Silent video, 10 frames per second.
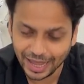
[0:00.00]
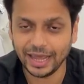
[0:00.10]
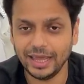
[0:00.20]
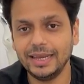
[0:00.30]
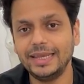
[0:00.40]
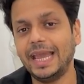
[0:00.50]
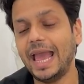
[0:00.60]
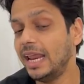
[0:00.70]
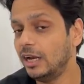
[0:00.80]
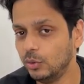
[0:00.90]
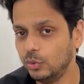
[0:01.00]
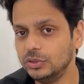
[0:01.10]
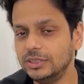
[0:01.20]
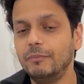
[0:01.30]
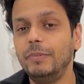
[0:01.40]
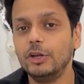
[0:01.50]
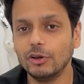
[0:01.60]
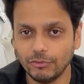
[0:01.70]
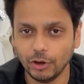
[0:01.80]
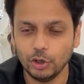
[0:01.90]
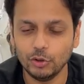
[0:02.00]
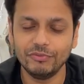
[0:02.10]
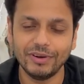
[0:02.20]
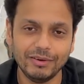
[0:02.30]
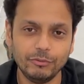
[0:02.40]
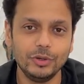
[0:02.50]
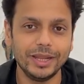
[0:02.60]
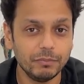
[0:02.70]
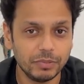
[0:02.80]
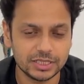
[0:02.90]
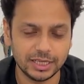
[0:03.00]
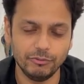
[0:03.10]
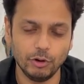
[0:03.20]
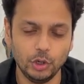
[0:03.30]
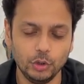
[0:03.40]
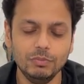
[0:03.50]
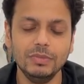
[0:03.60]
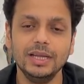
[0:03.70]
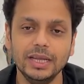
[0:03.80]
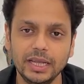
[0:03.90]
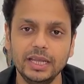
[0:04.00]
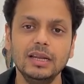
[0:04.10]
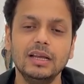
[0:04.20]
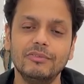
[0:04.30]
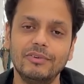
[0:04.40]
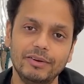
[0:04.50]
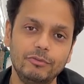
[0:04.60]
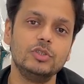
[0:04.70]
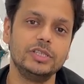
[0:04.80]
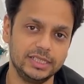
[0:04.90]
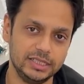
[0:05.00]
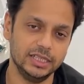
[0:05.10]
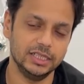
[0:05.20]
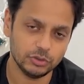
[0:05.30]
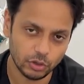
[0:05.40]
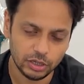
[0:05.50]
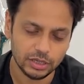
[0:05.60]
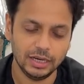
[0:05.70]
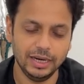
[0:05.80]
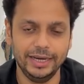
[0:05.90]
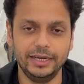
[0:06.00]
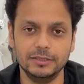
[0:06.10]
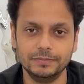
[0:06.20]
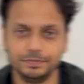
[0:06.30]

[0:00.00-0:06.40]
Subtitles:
hair can lose a bit of volume, 5 to 10% volume in 5 to 6 years or later.